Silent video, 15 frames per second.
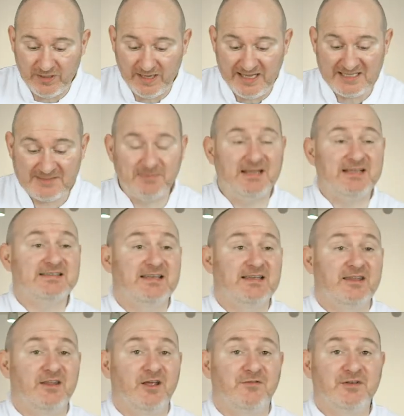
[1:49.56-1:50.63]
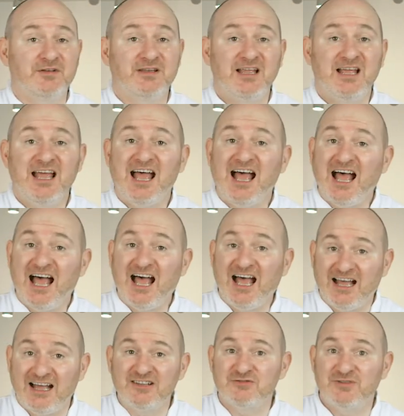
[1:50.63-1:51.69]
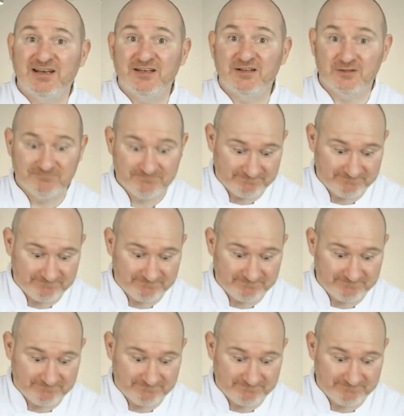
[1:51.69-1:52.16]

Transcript: do is place it in the oven and it's ready to go.